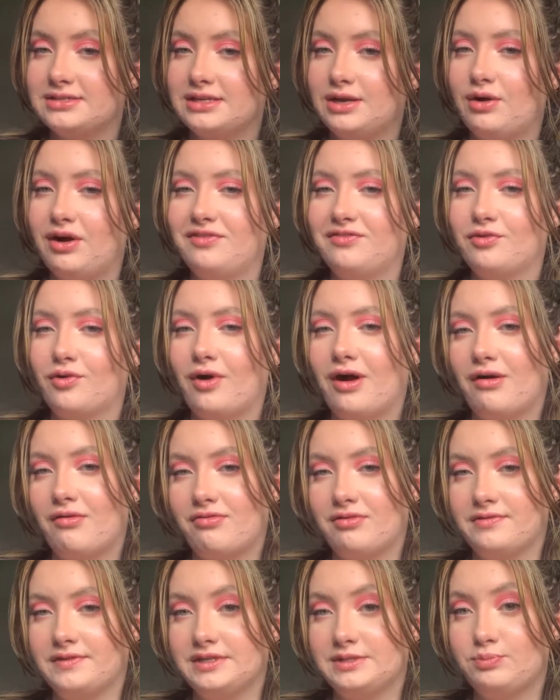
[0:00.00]
Now I forgot how
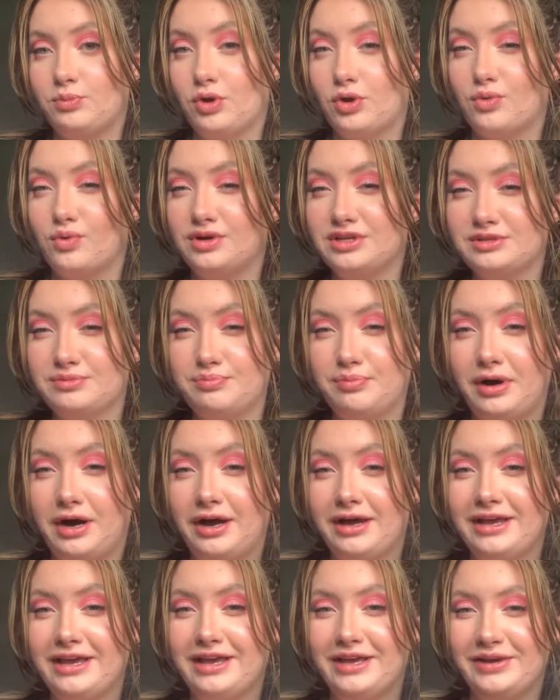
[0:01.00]
thin this book was, but
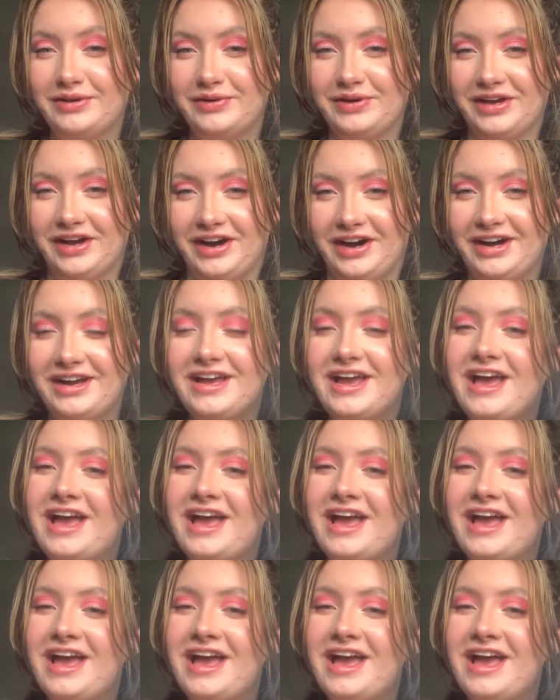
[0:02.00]
here we are.